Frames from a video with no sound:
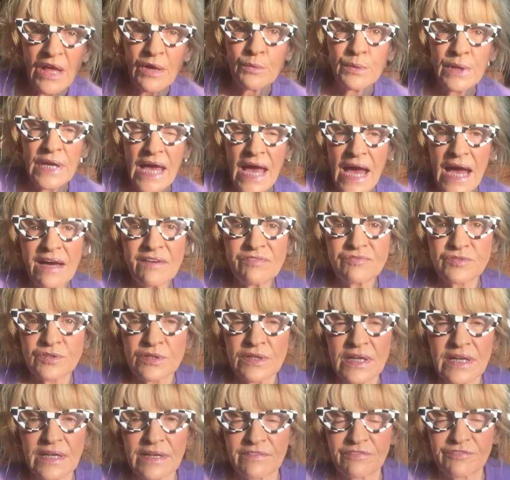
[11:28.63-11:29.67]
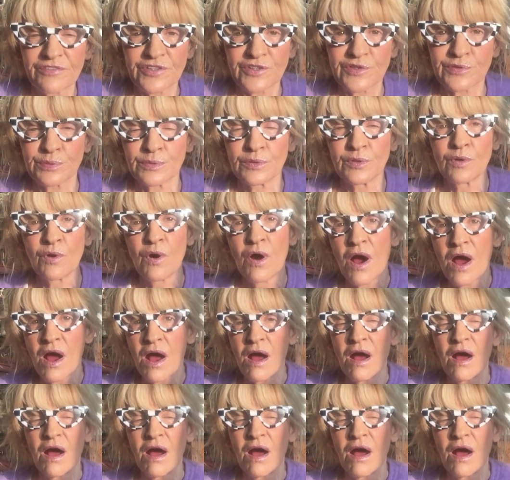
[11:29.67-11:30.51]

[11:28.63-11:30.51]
we have to live through